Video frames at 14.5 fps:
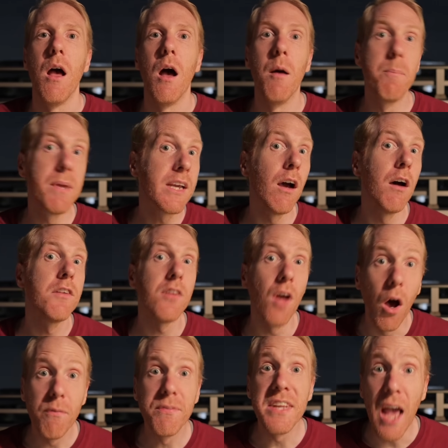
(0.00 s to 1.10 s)
uh, because
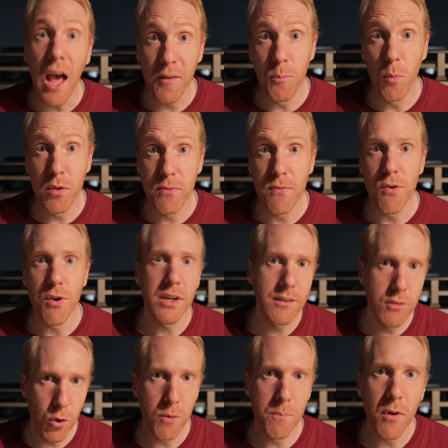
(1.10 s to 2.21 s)
of the atmospheric
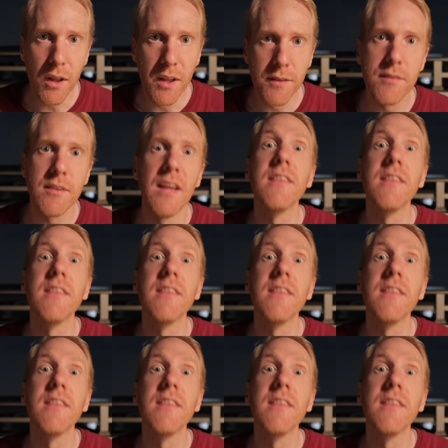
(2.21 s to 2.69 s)
turbulence.